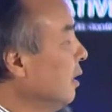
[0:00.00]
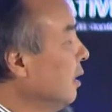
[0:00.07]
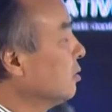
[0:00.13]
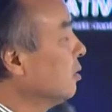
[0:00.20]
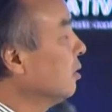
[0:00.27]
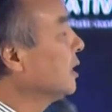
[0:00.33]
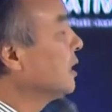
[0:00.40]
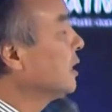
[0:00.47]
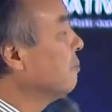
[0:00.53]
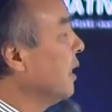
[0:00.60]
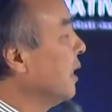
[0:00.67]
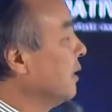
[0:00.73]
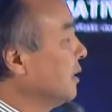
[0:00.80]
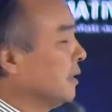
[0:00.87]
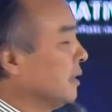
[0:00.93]
So it's
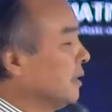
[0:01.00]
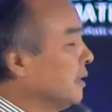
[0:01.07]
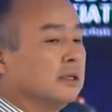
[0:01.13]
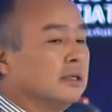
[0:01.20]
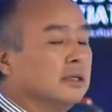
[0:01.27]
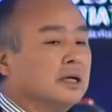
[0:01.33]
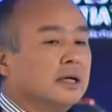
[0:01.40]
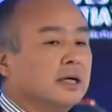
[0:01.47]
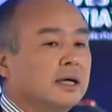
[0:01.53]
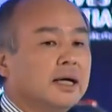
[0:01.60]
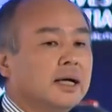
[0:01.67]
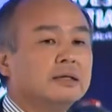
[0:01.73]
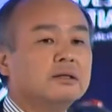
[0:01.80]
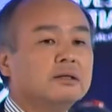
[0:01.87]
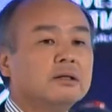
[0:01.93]
amazing.
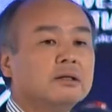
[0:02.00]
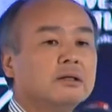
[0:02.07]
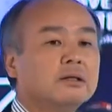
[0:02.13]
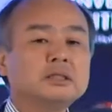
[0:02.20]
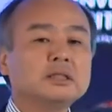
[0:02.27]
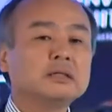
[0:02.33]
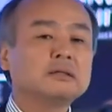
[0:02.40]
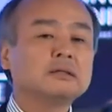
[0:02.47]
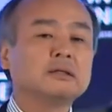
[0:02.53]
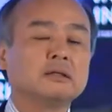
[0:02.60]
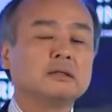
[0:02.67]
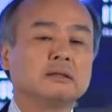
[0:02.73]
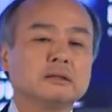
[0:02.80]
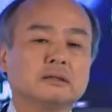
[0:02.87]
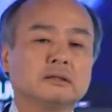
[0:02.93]
And not just